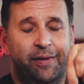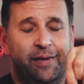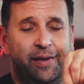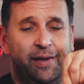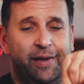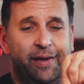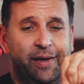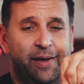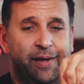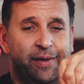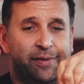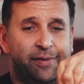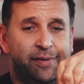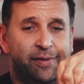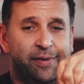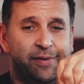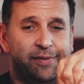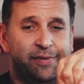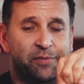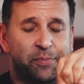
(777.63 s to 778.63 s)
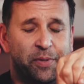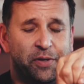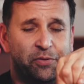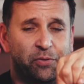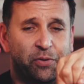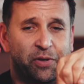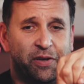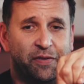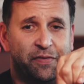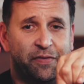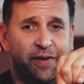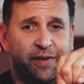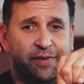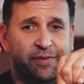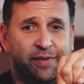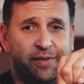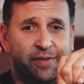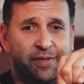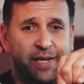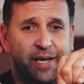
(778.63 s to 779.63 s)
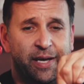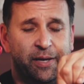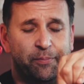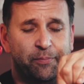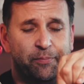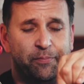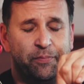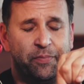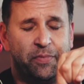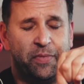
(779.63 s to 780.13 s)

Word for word: And this is me talking facing down.